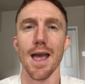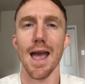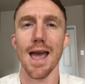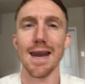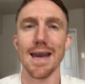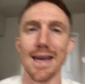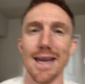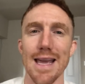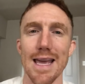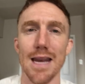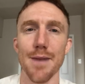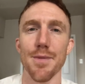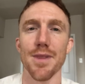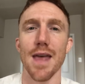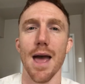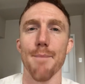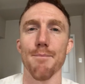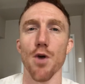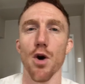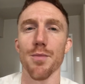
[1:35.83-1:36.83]
And it hit him in
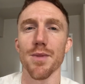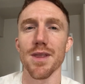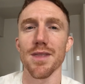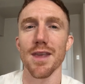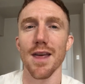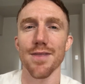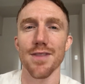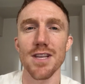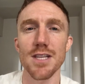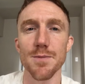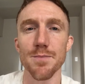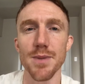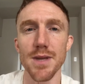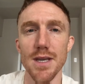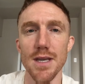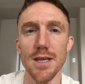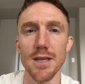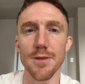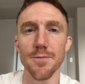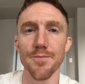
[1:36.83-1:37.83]
that moment that this
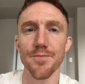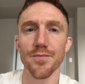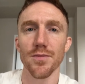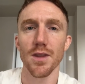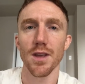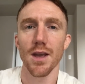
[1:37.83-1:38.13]
bee